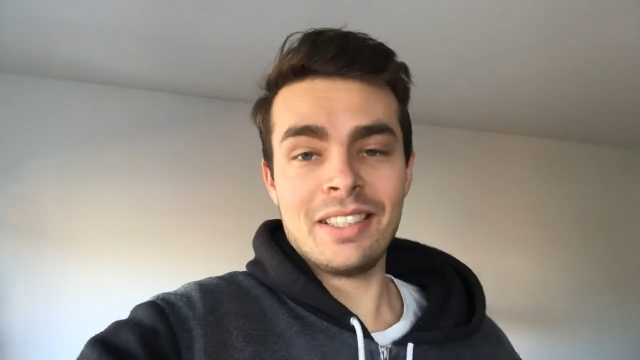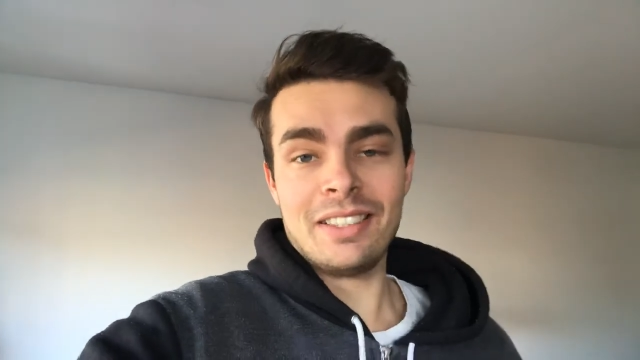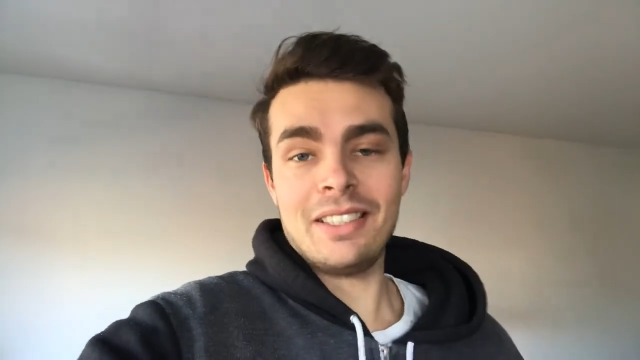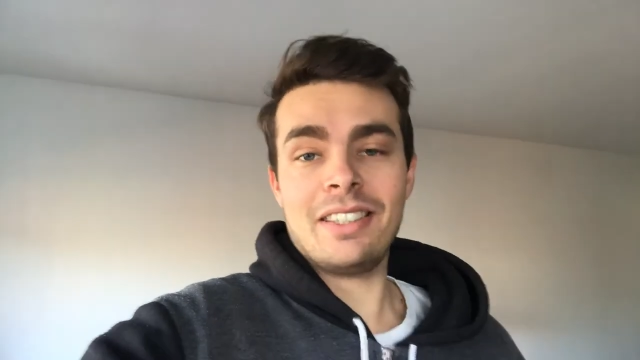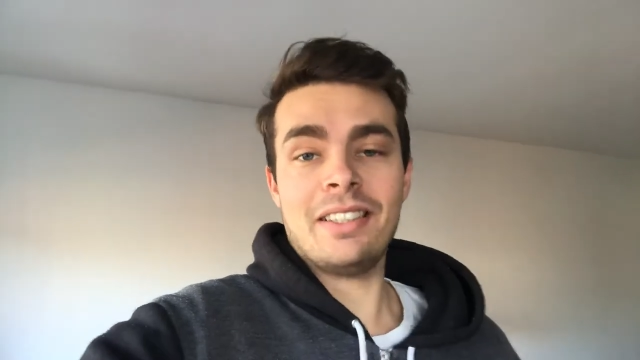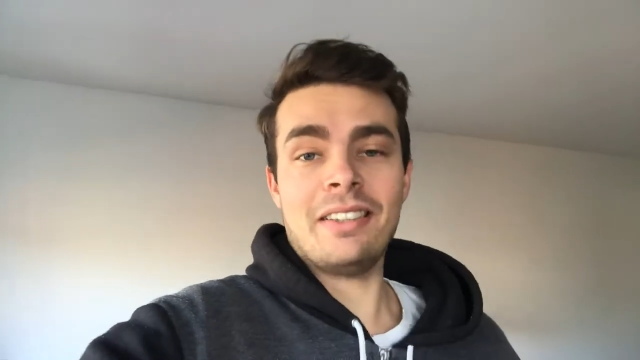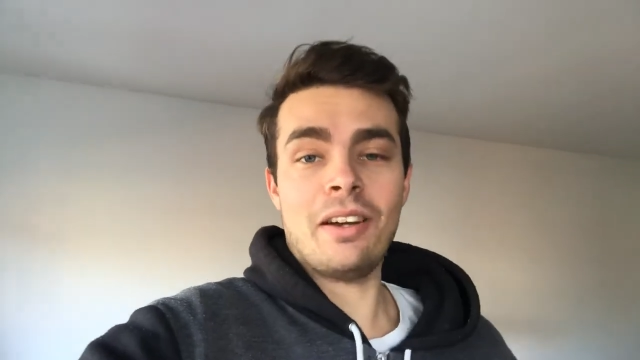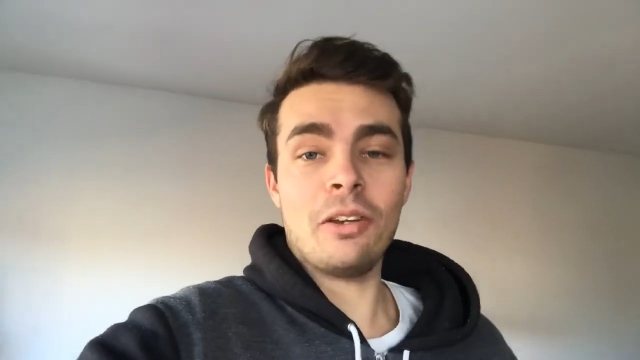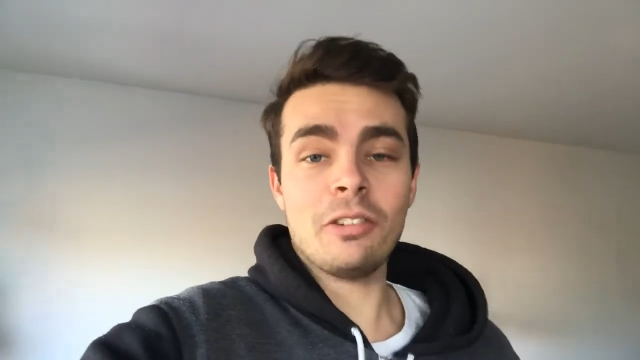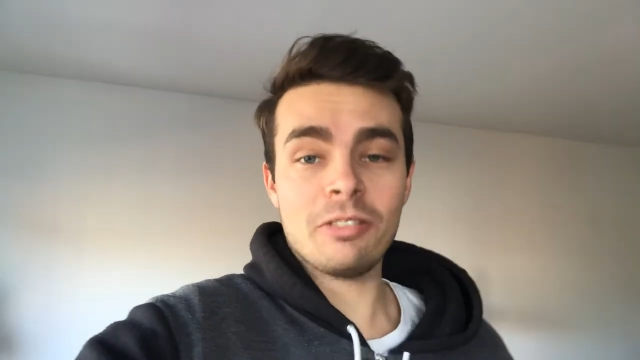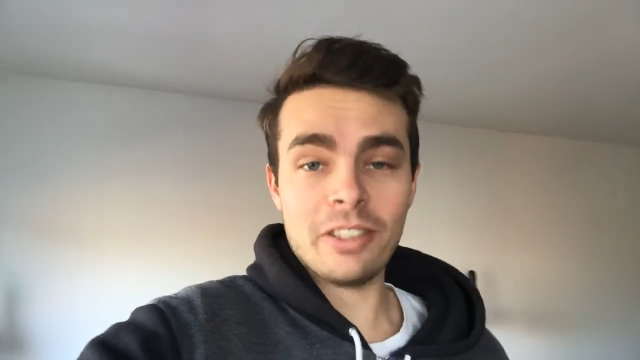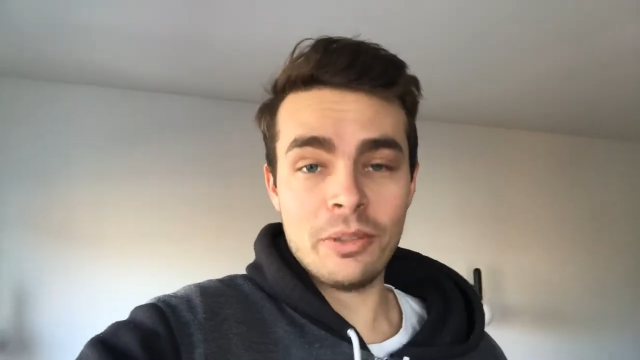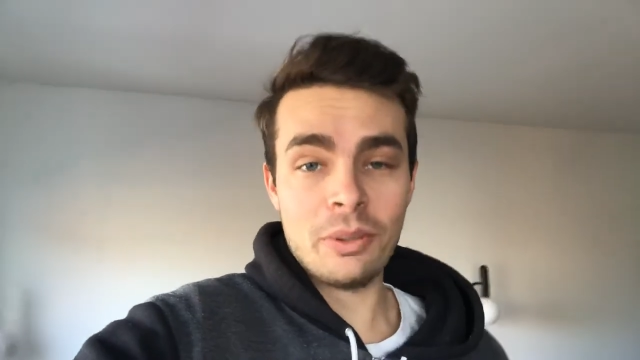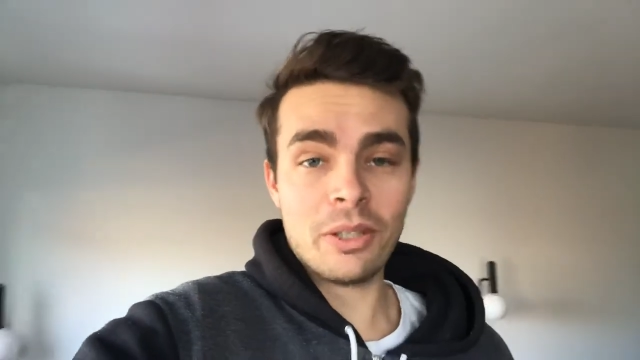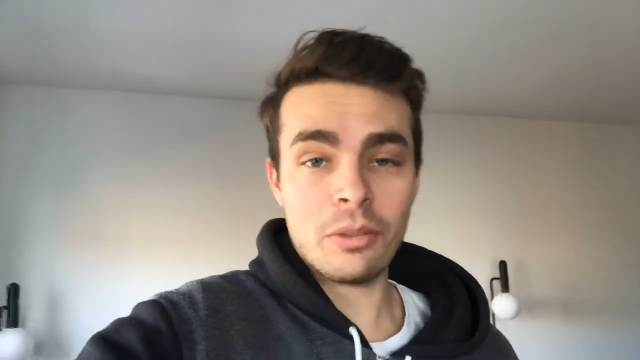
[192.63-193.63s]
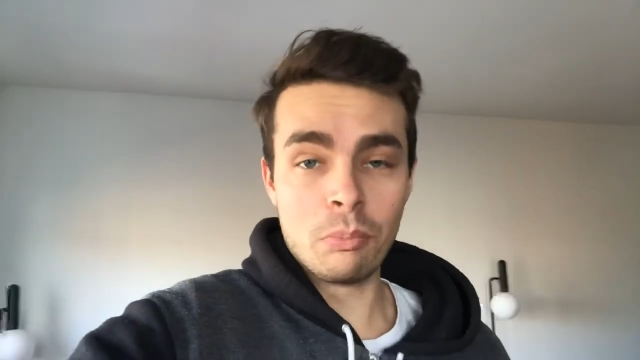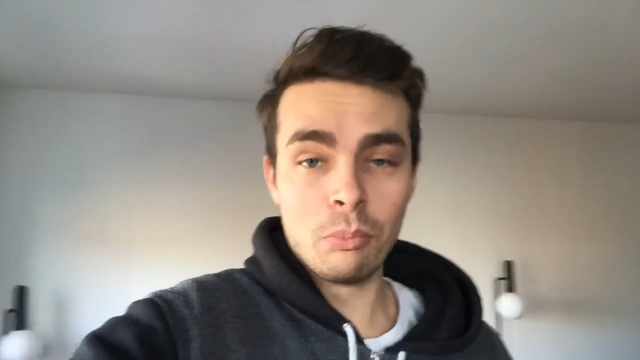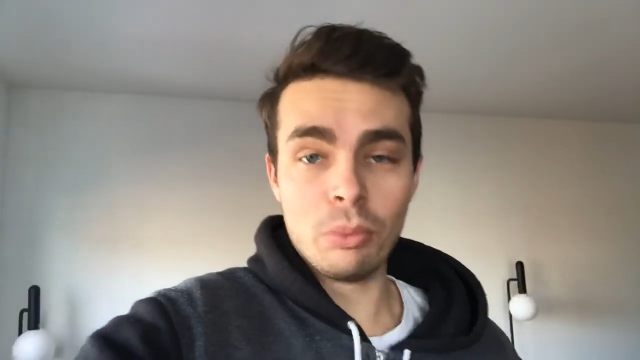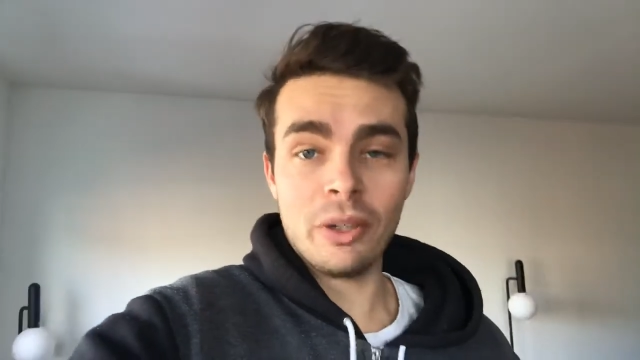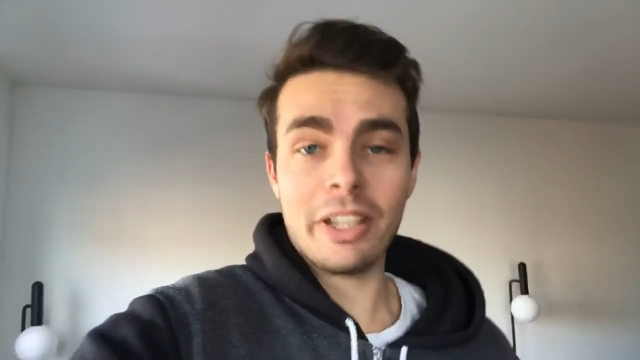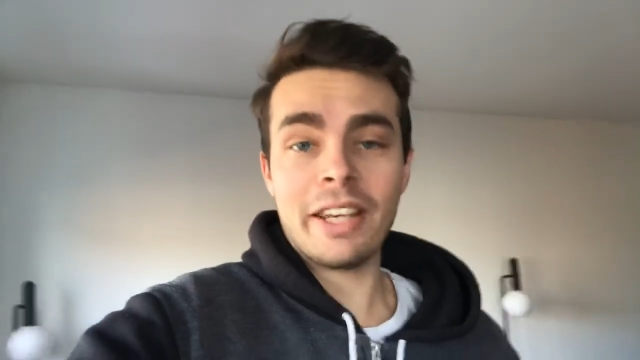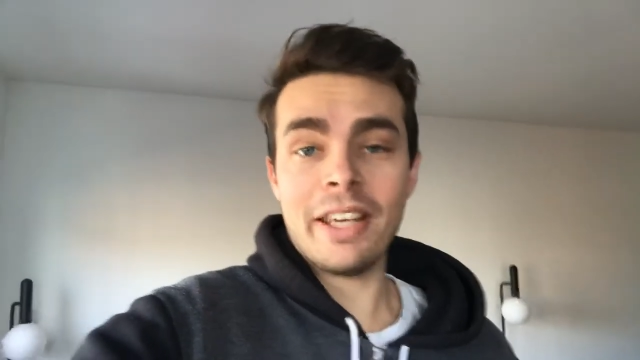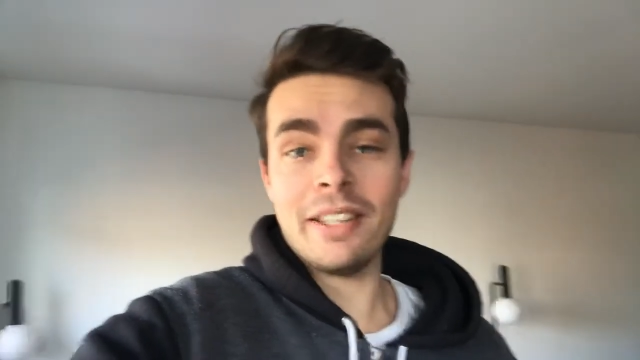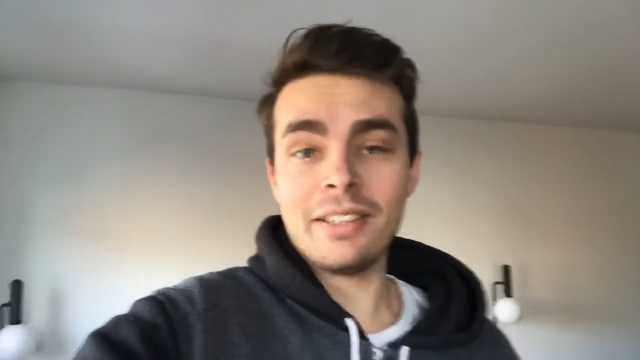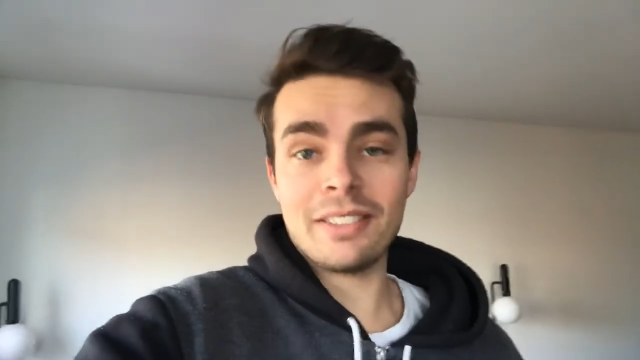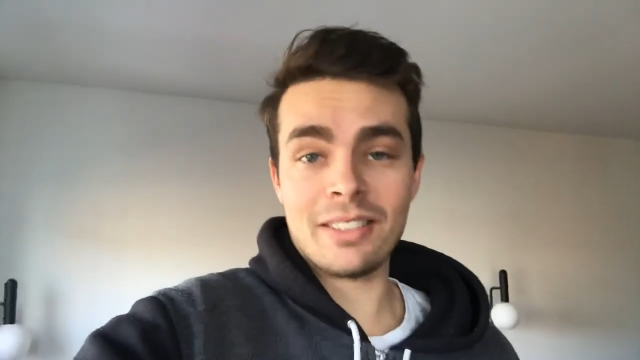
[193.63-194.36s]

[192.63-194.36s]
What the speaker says: And hopefully we can bring an end